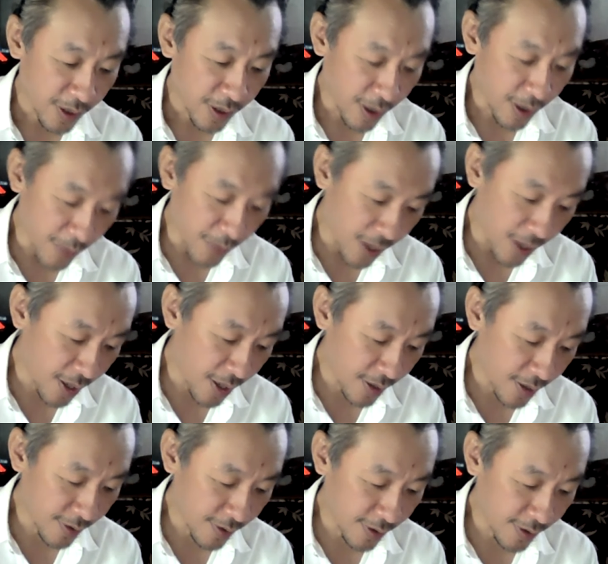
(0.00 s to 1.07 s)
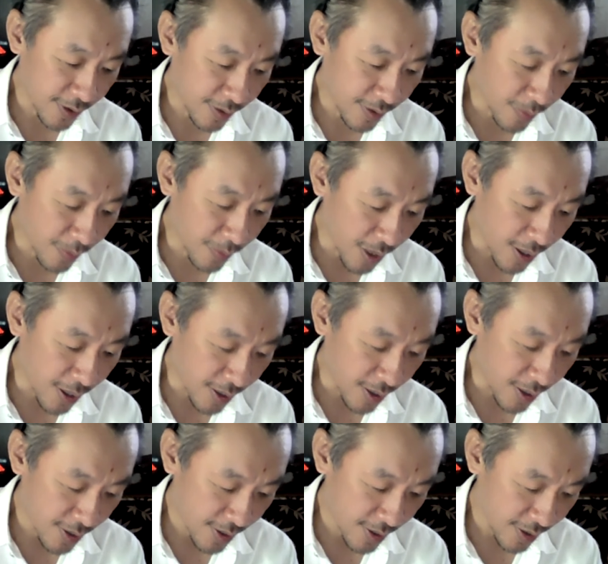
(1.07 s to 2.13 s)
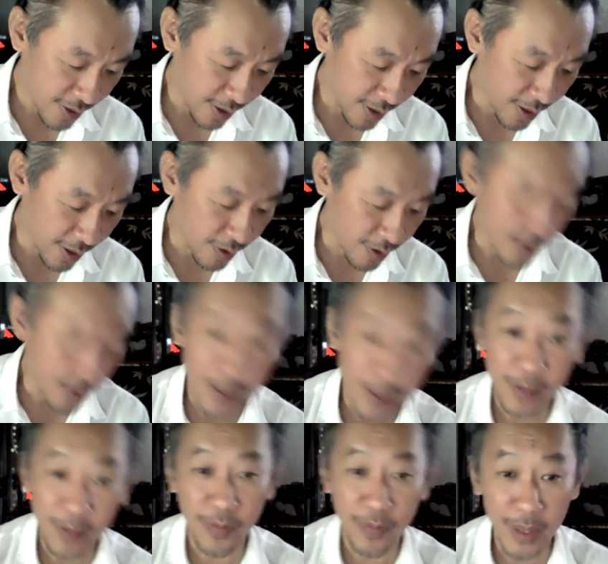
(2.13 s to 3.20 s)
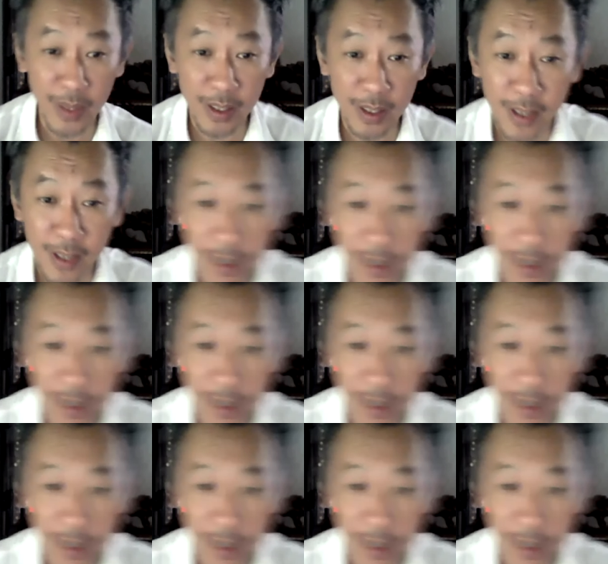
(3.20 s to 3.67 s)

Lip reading: Kamala, Maha in our midst